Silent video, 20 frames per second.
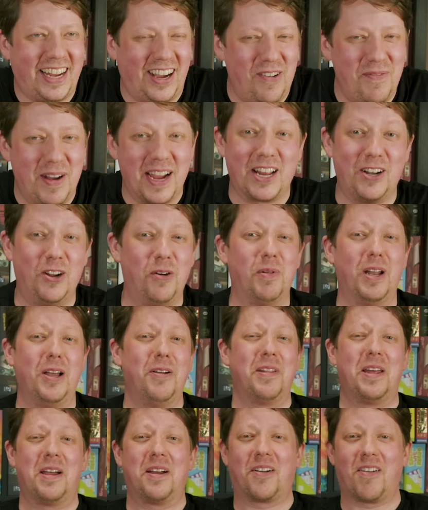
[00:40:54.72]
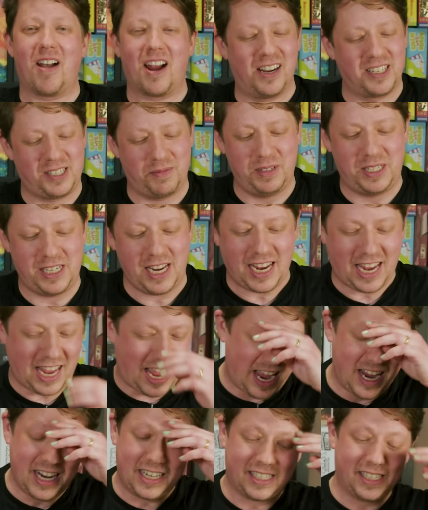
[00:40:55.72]
can't make an omelette without cracking some dick
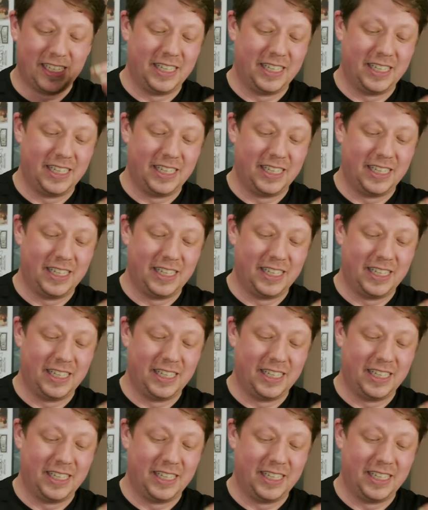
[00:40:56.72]
eggs.